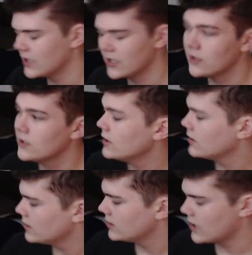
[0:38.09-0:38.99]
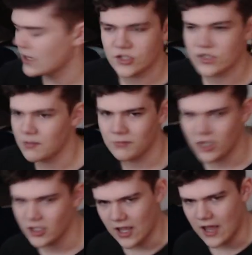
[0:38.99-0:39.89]
but now I just
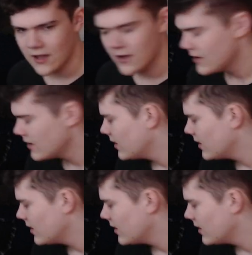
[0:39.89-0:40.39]
unplugged that.